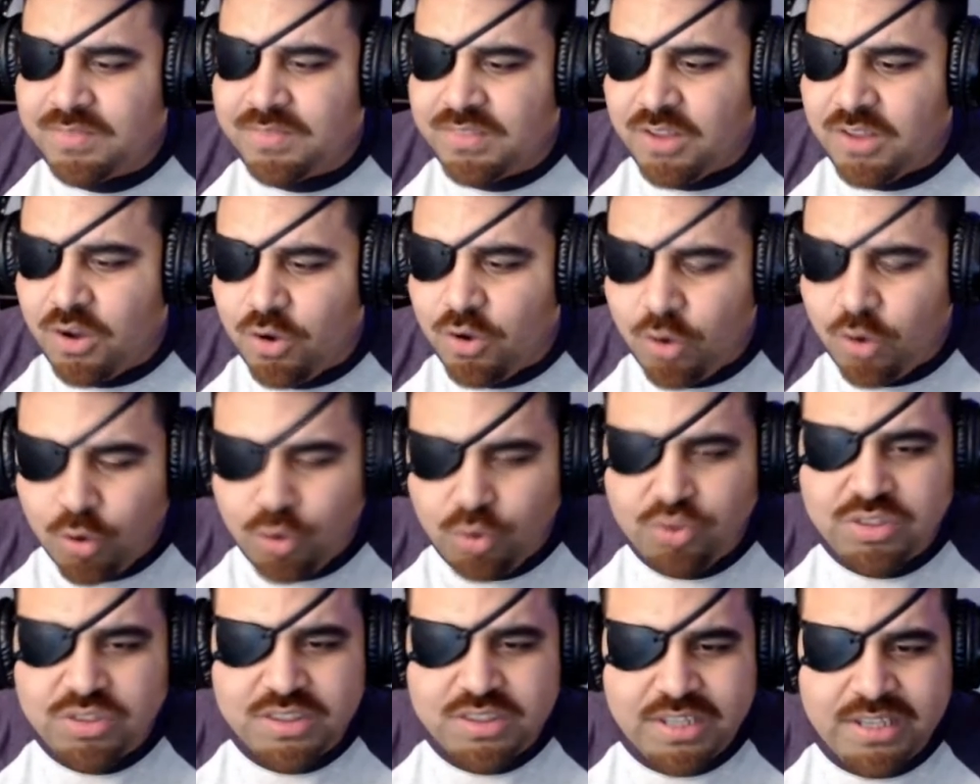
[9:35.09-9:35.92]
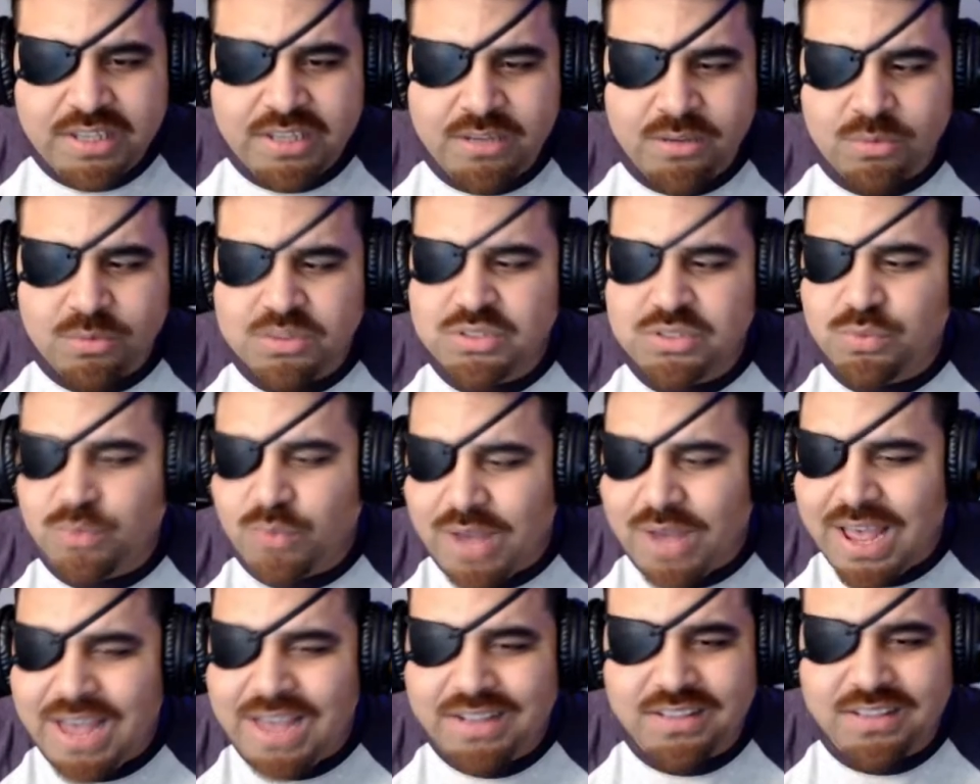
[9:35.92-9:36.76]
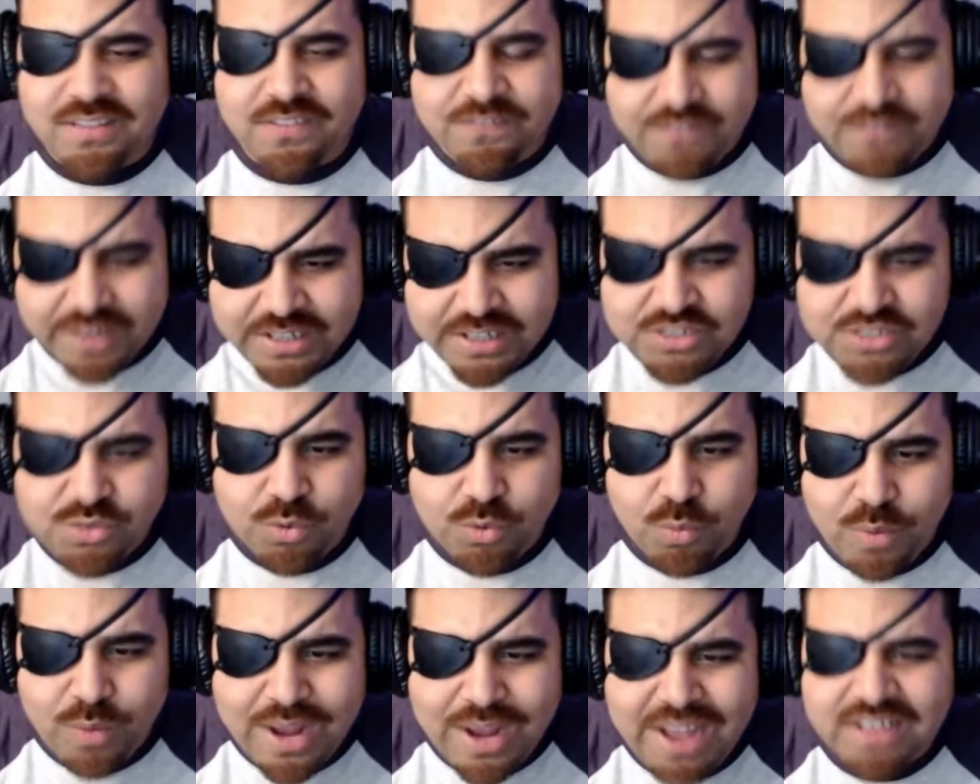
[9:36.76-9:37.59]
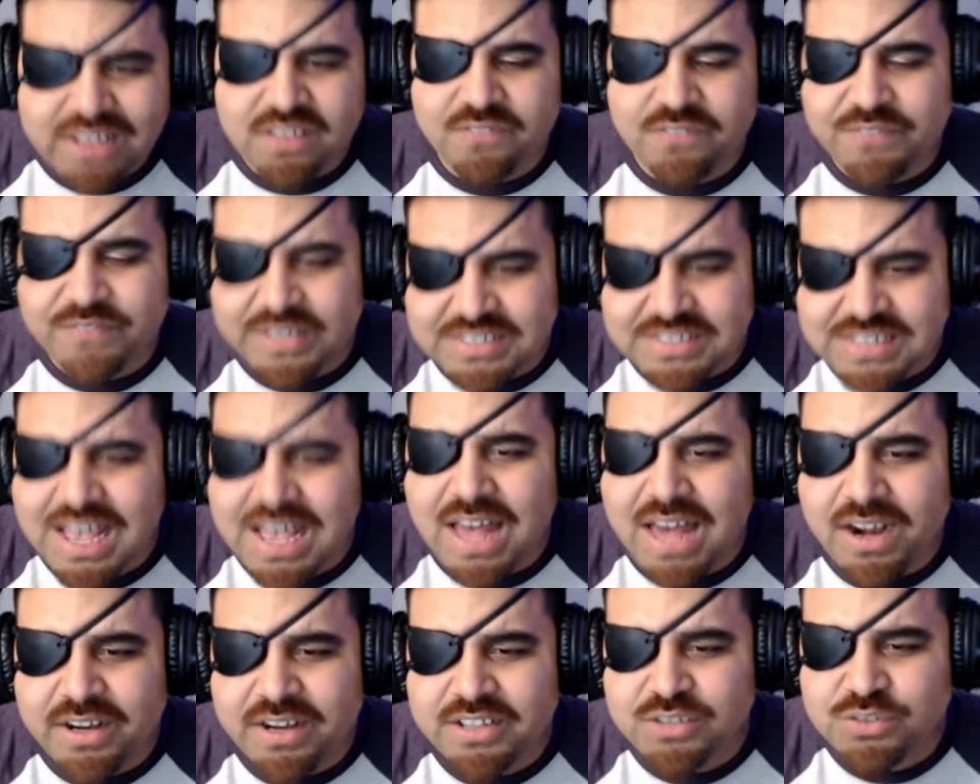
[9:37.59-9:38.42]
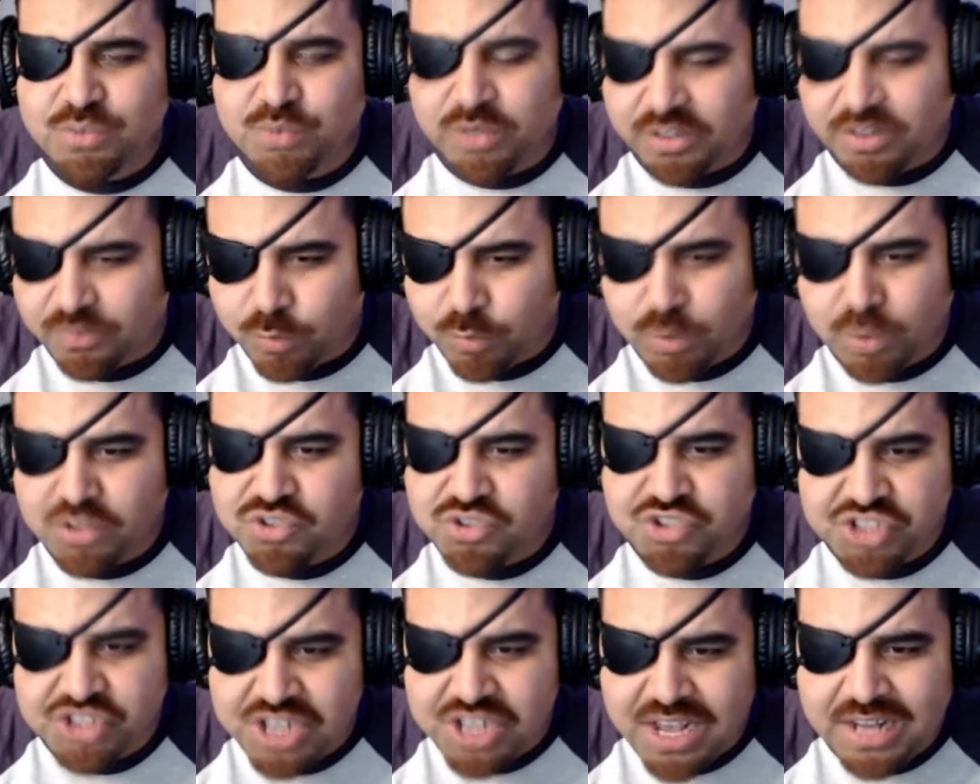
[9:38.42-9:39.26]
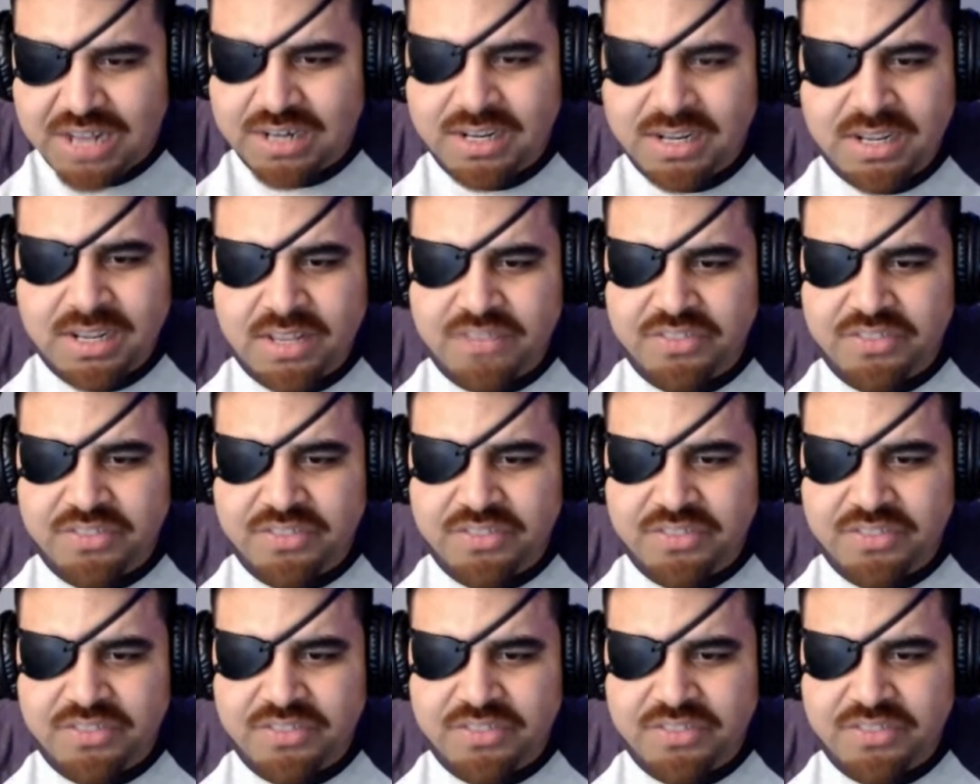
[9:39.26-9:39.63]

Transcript: The whole thing was whack. The fights were whack. The fatalities weren't well shot.